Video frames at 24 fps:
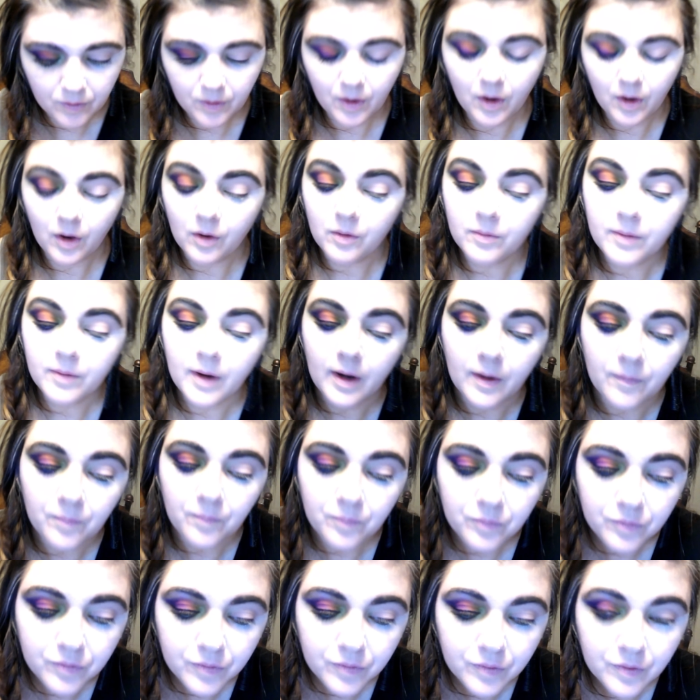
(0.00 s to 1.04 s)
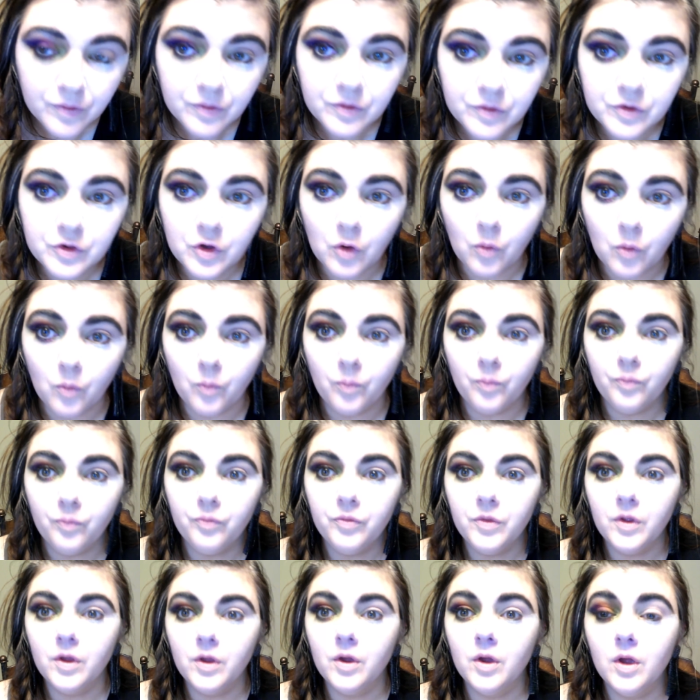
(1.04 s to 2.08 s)
Alright, so
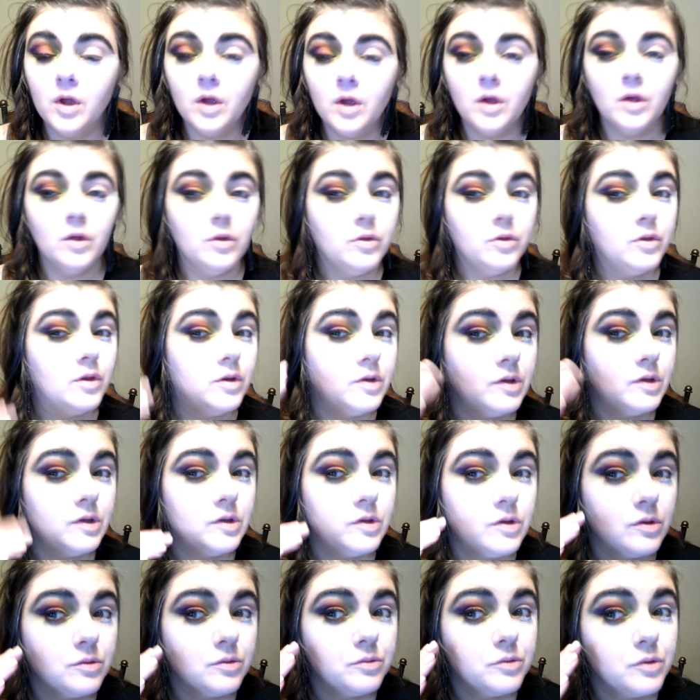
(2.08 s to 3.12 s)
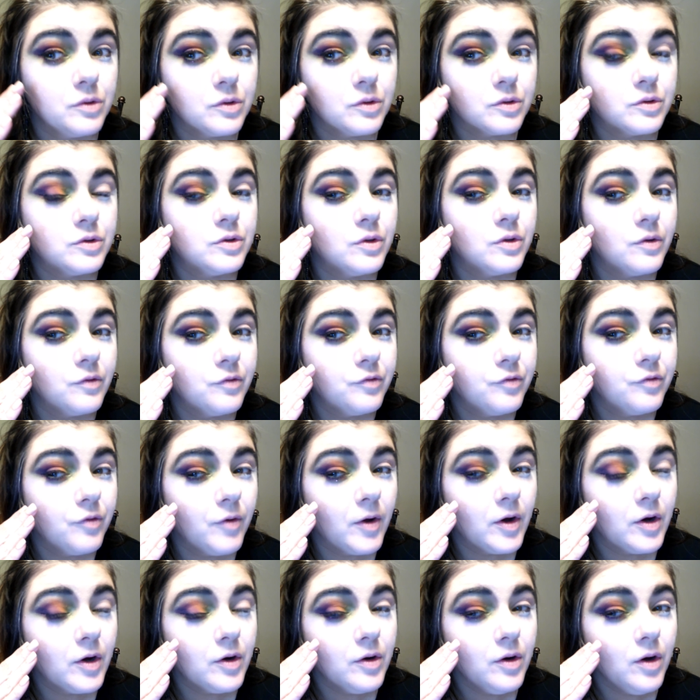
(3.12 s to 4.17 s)
this is the look so
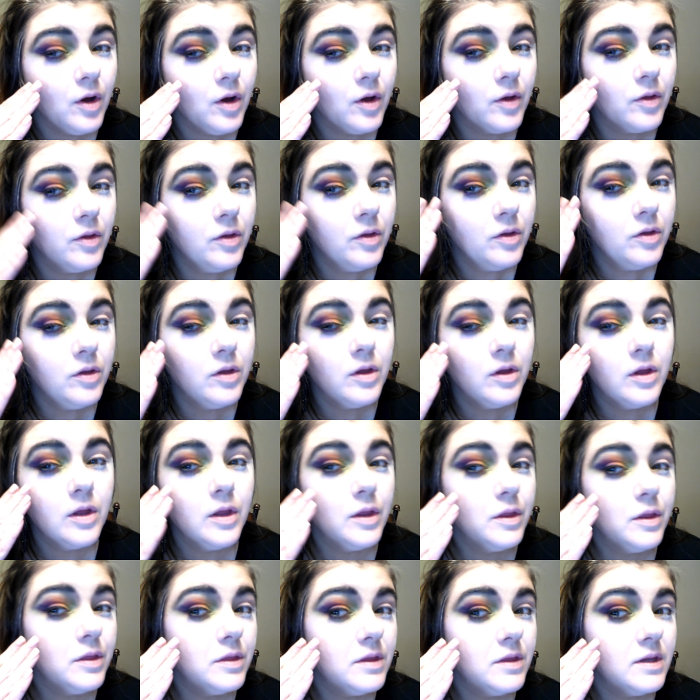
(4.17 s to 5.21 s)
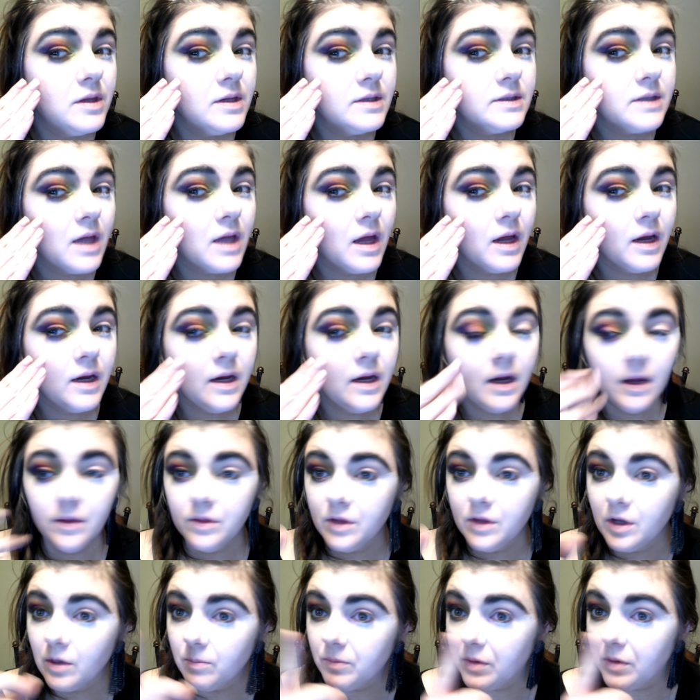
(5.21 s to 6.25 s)
far on this eye, and
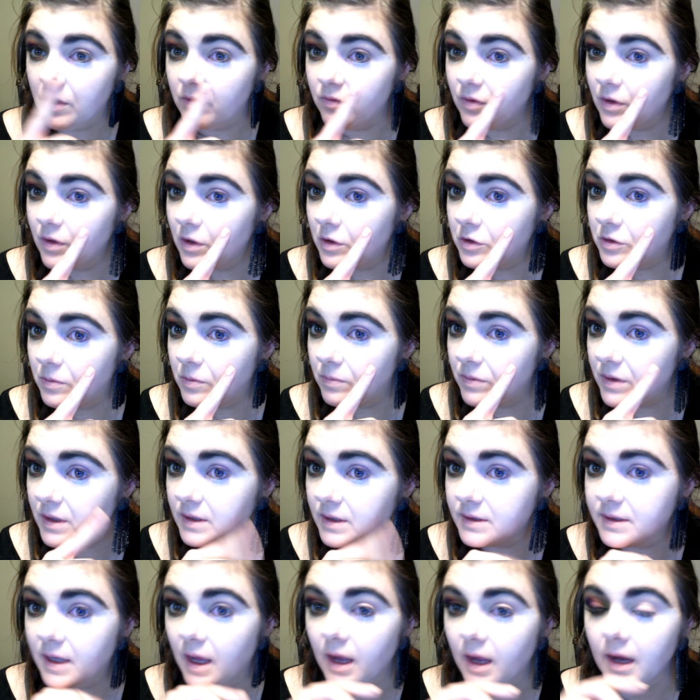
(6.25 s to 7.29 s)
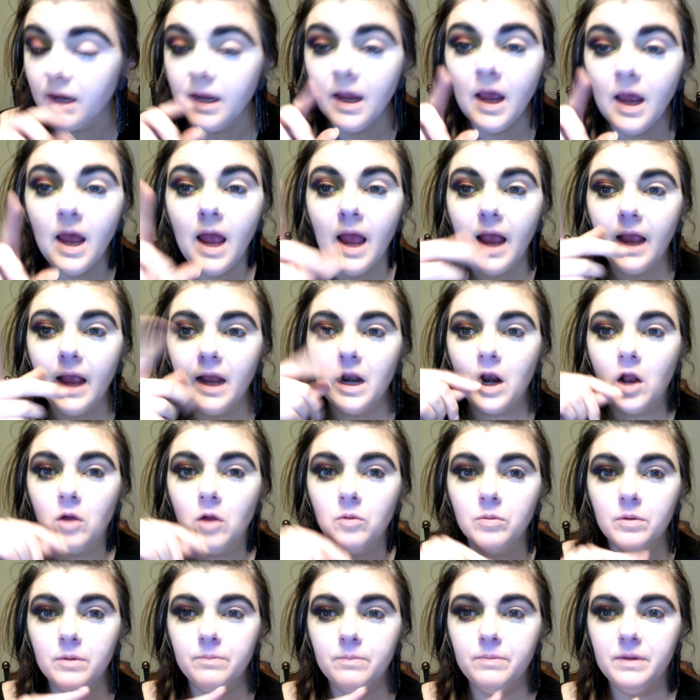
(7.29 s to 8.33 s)
then I'm going to finish this eye, and I
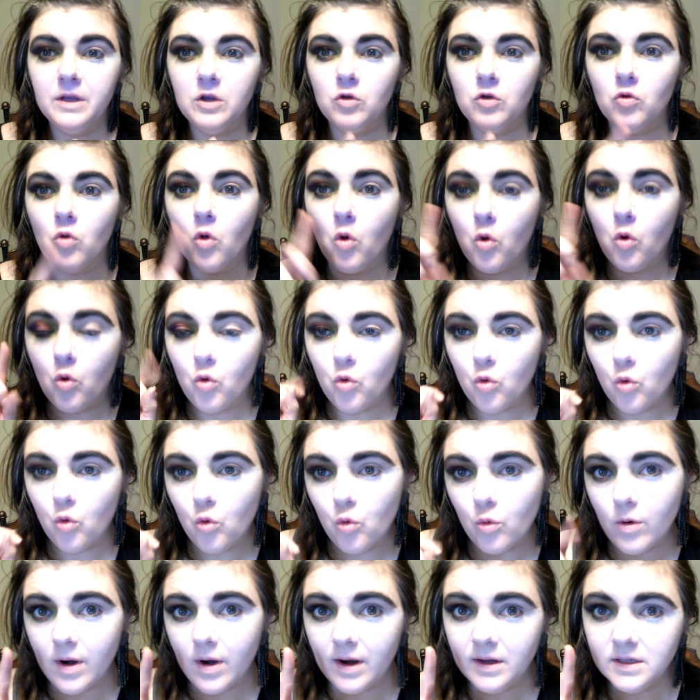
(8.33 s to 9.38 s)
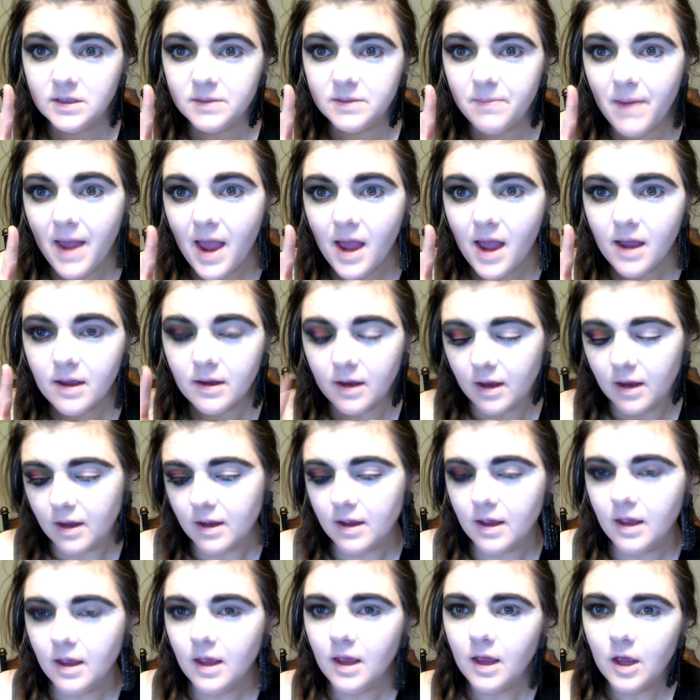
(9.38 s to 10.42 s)
will be right back.
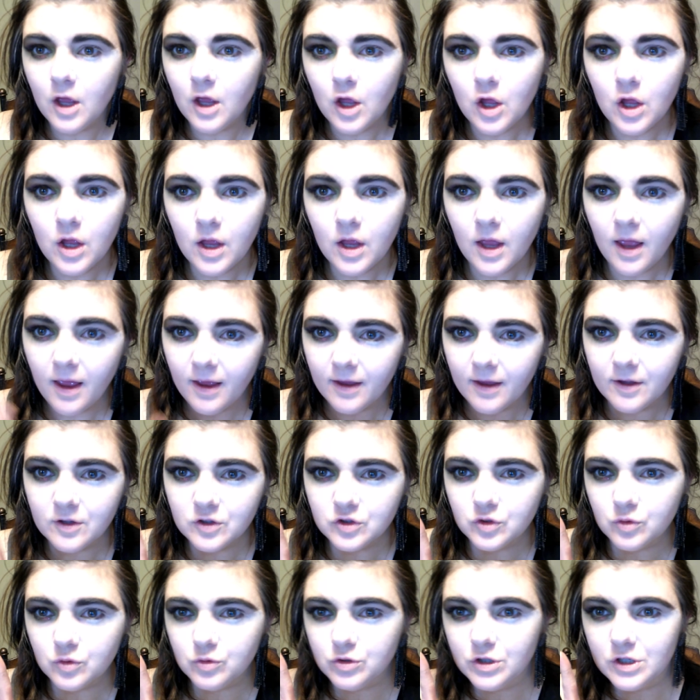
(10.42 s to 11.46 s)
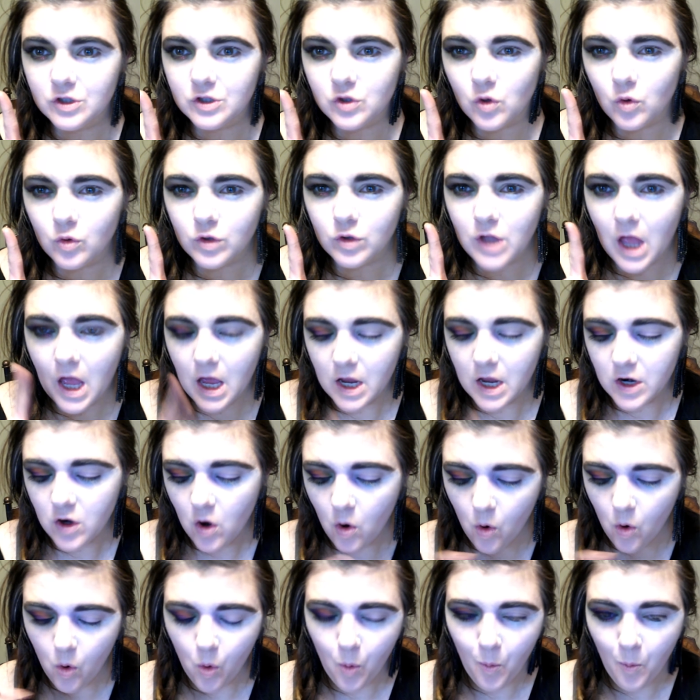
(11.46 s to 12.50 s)
So just hold on
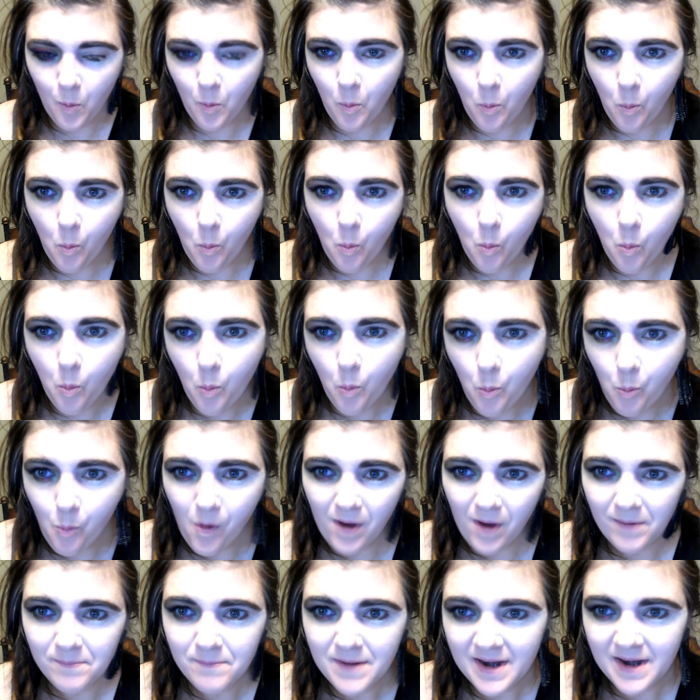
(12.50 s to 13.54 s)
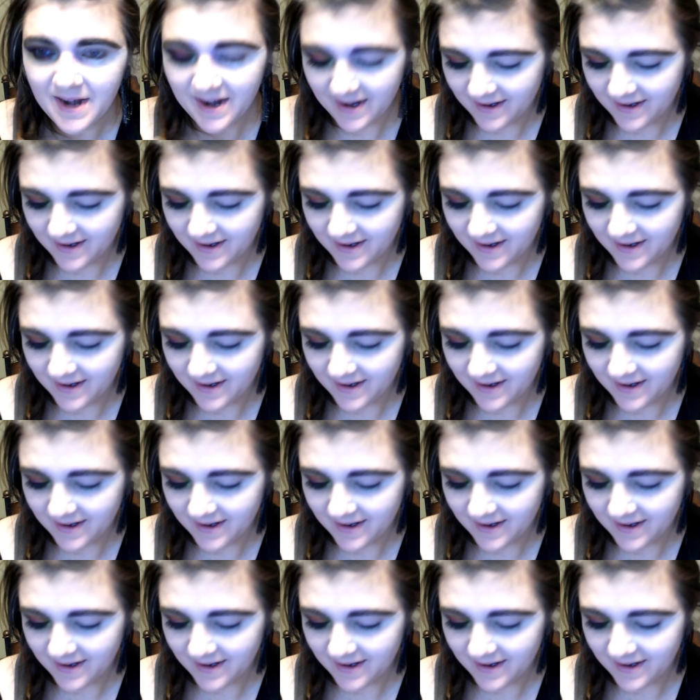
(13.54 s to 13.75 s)
1 minute.